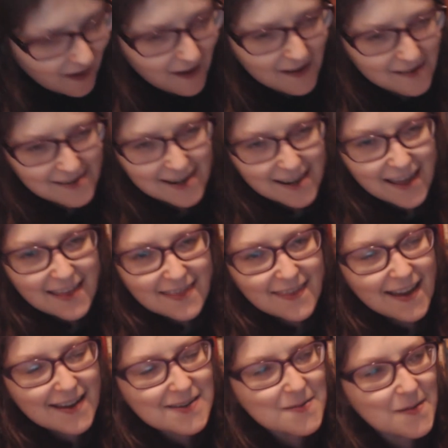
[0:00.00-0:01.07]
Garda.
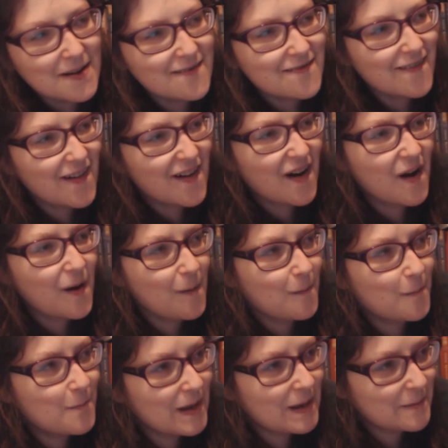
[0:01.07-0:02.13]
That's when I thought,
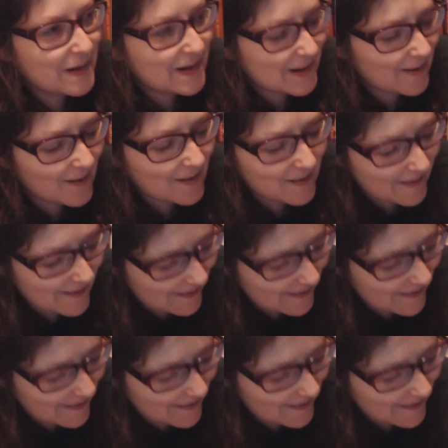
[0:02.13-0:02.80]
oh, maybe it's not